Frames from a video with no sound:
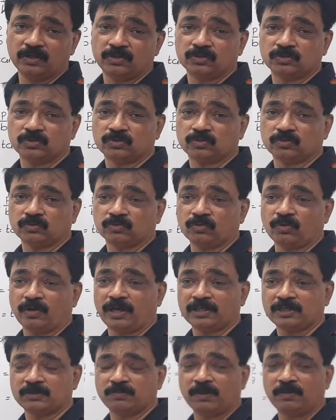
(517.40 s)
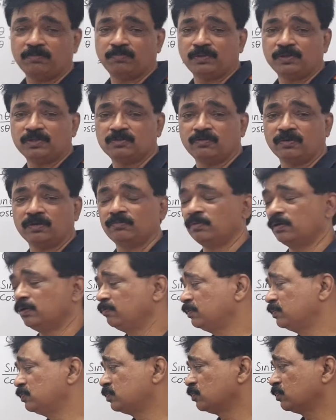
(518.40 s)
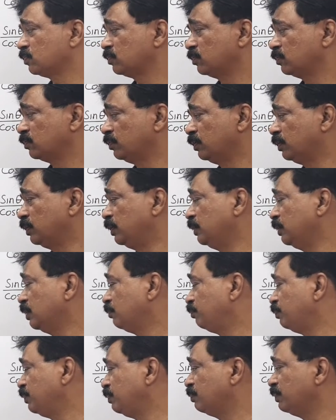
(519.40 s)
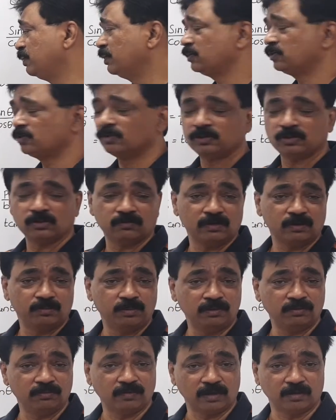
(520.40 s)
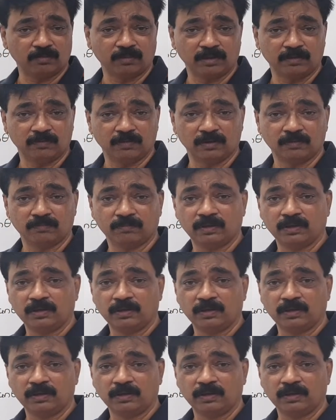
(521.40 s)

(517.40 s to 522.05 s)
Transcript: So, h by p is 1 by 1. So, here p by h also will be 1 by 1.